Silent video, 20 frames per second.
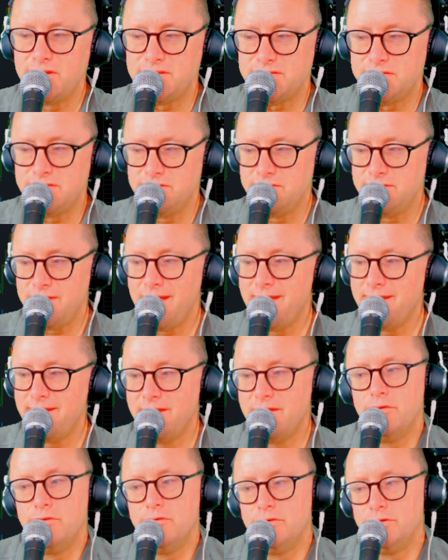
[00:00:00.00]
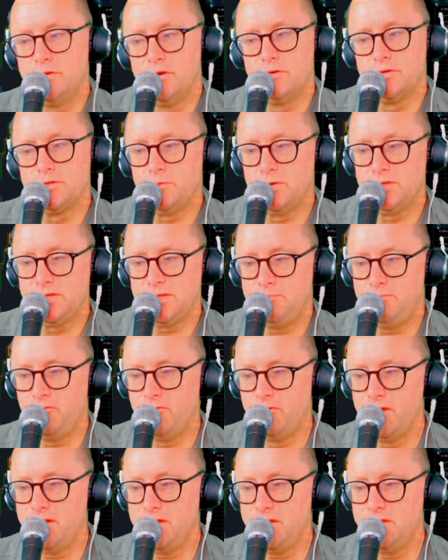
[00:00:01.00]
to do that, and who knows what the
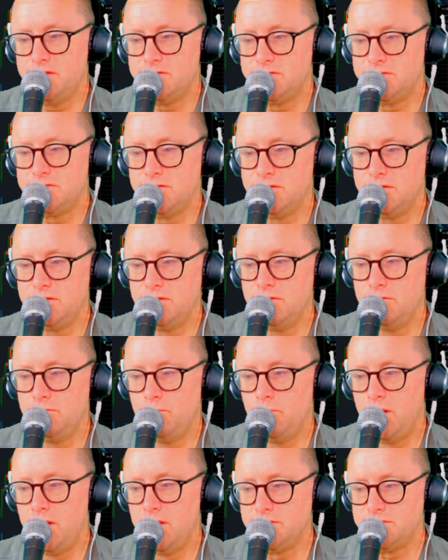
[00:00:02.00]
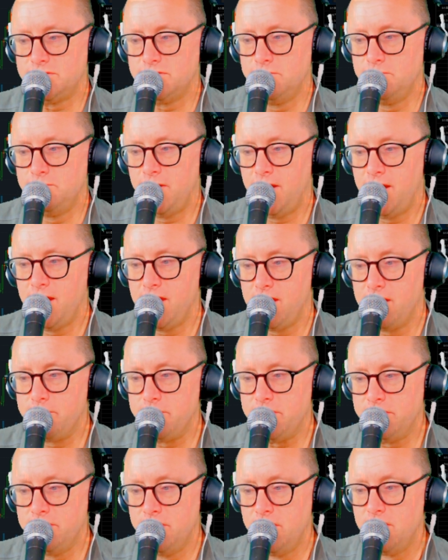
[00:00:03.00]
point is that you want to buy. I
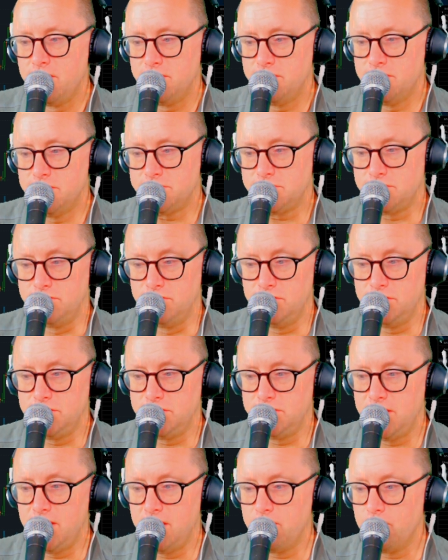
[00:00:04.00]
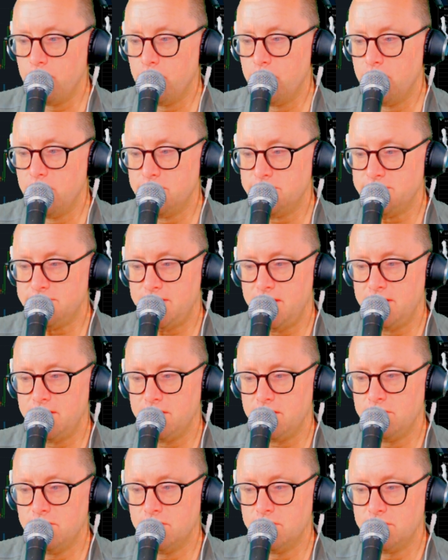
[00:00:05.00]
mean, this could get worse, and
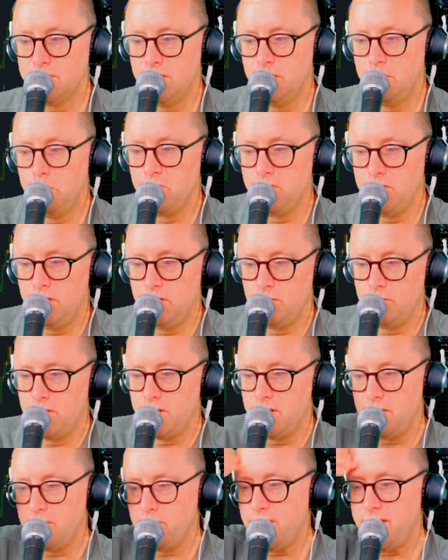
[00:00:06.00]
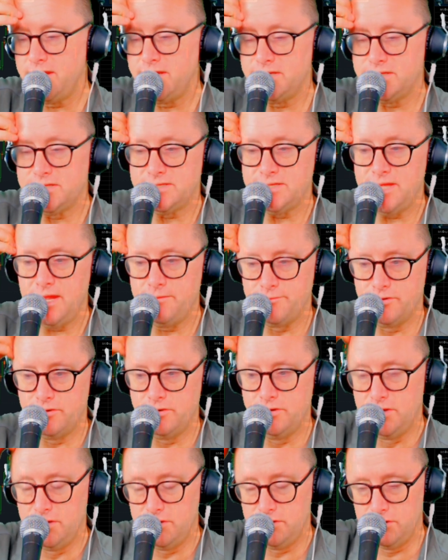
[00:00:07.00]
it could go below where it went in December.
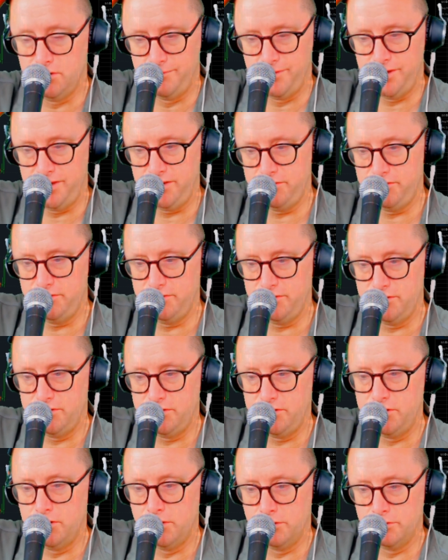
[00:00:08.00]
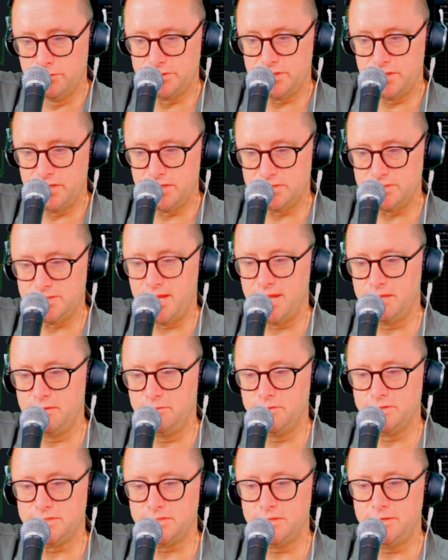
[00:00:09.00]
Nobody knows exactly
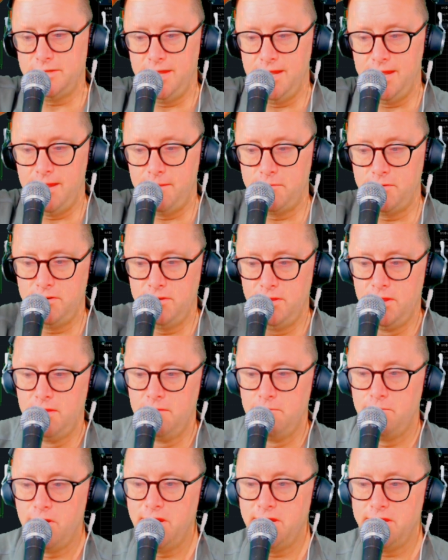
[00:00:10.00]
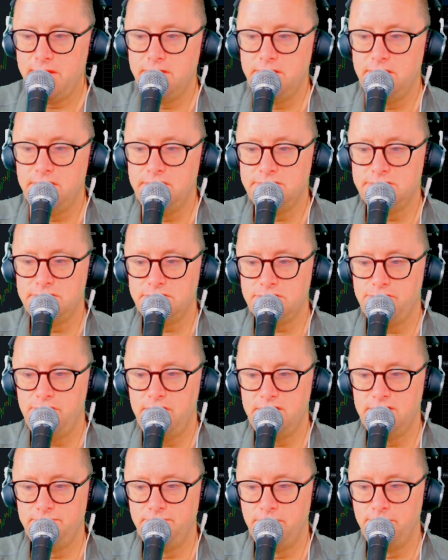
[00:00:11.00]
what's going to happen. But it is a
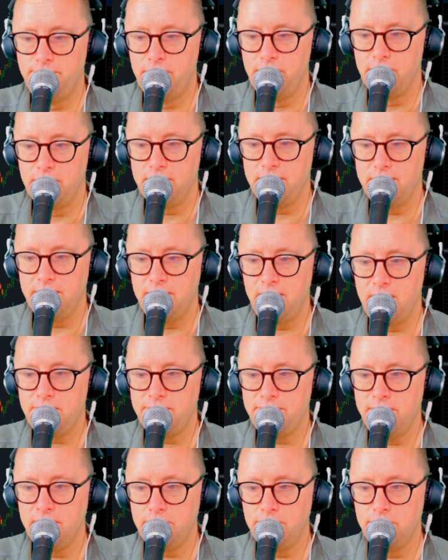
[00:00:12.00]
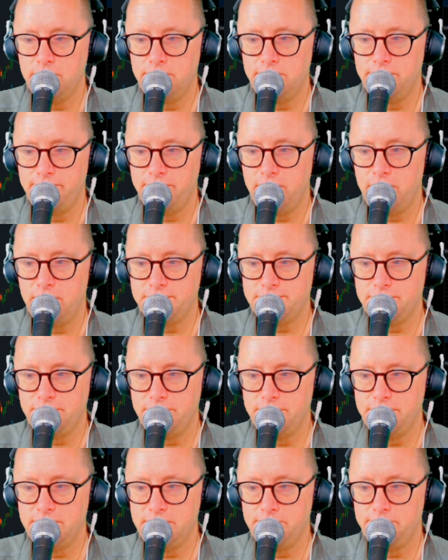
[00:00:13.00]
tradable market, and I think with the
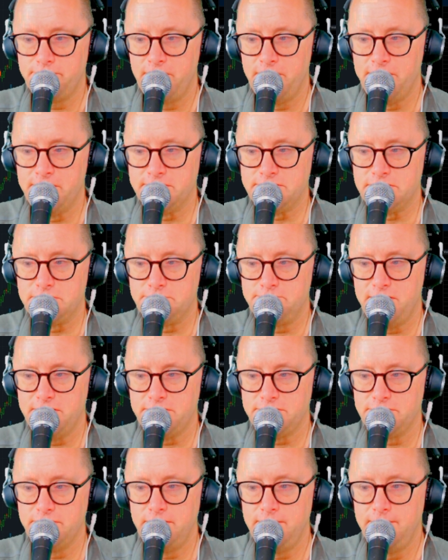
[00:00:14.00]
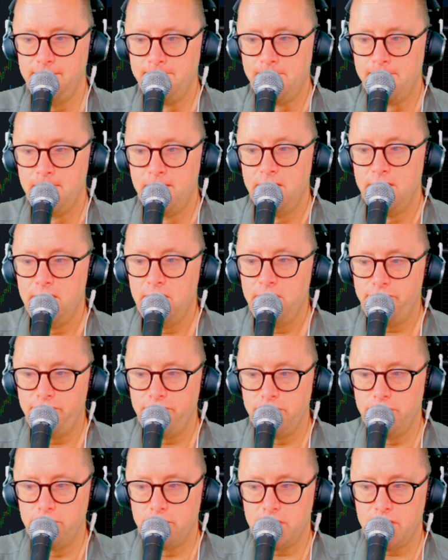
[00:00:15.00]
volatility products, especially if
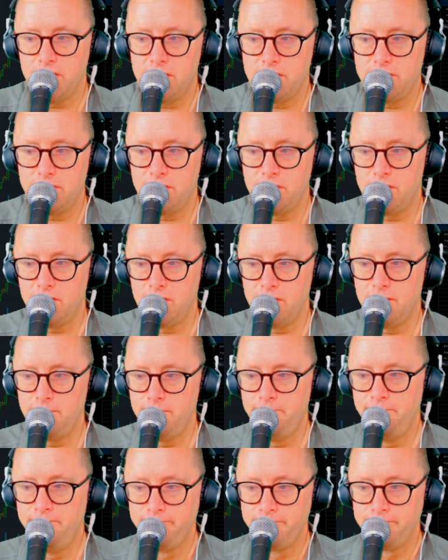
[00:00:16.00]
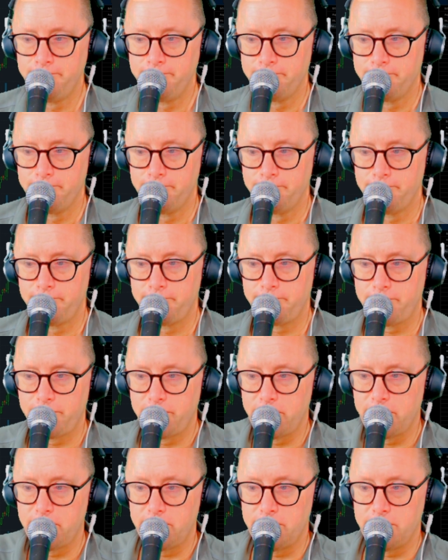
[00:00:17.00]
you can
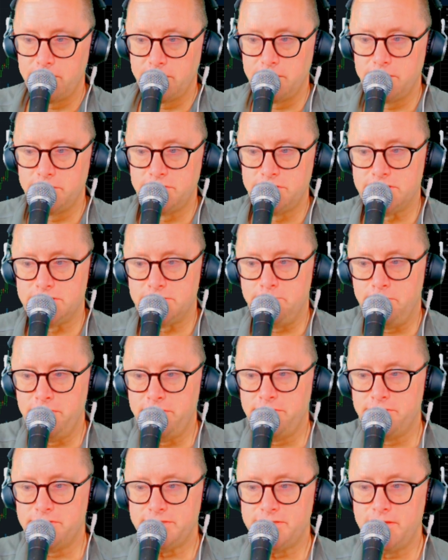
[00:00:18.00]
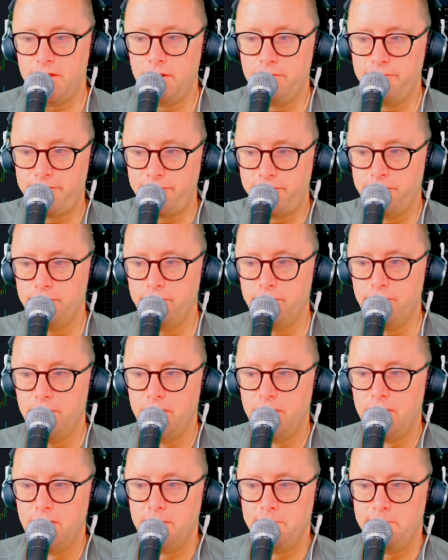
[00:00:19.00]
discipline yourself to
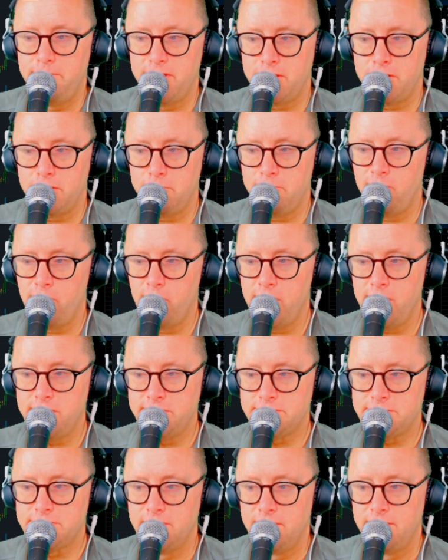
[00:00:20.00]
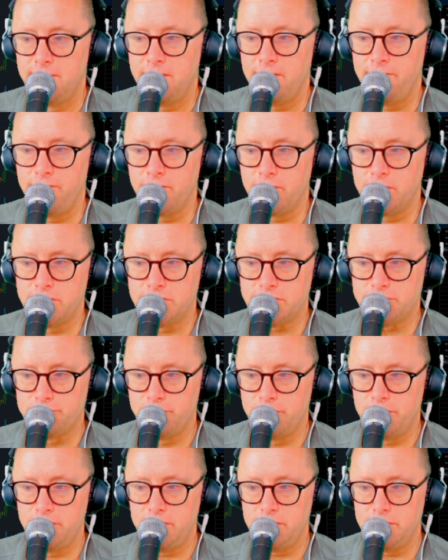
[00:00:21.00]
pick your points. If you're going to
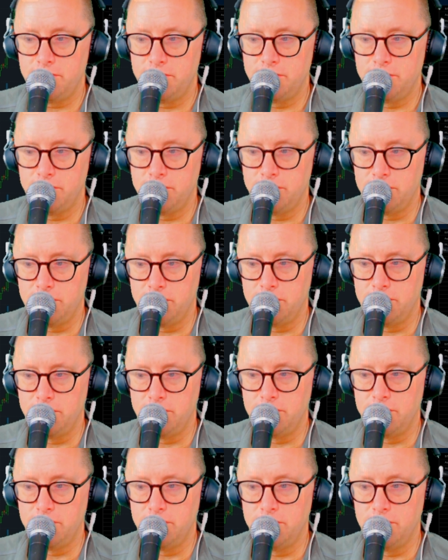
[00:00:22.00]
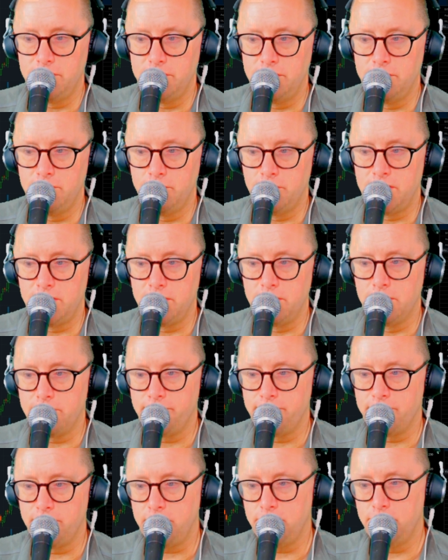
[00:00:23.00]
short it, you want to look
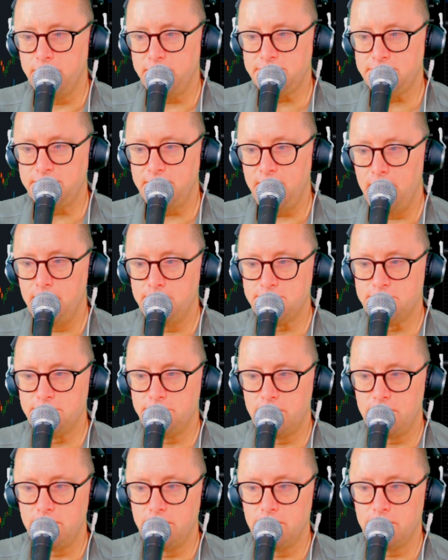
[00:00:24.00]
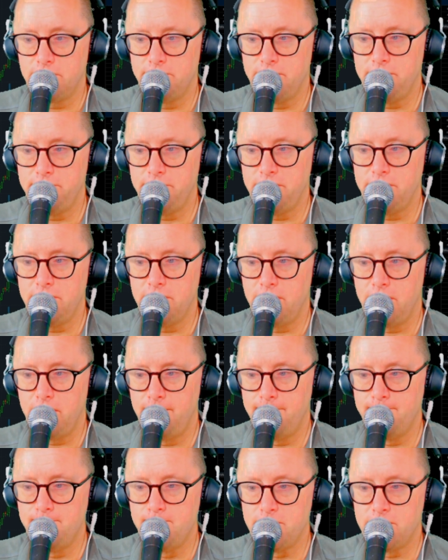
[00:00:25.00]
for quick scalps. You want to look maybe,
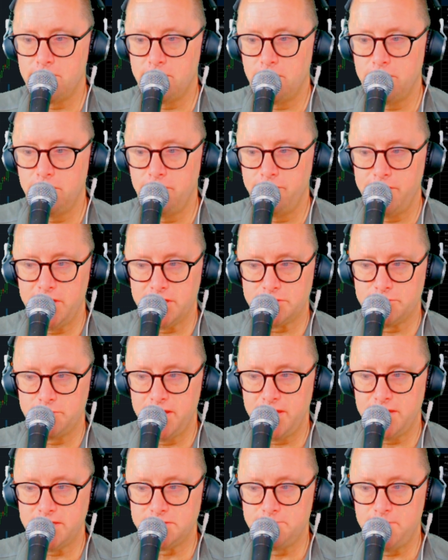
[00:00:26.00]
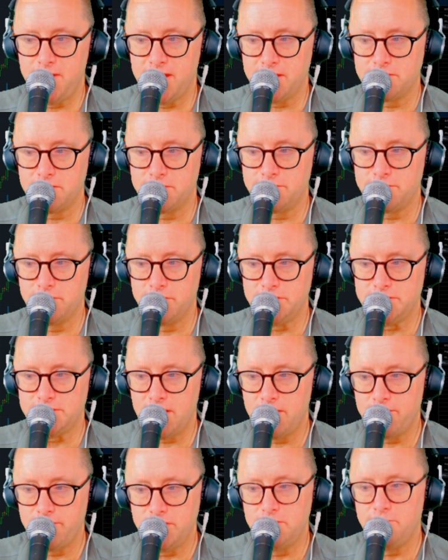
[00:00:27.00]
UVXY gets back to
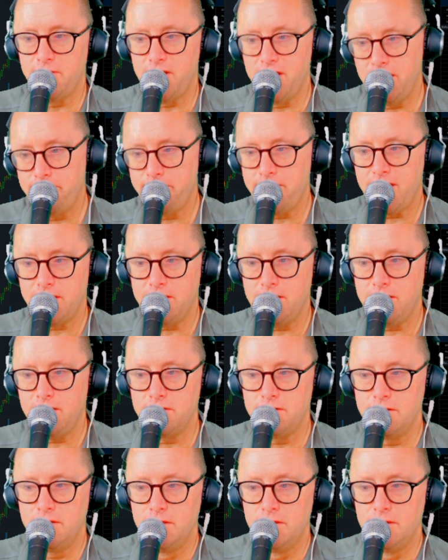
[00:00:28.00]
37, you buy it back in.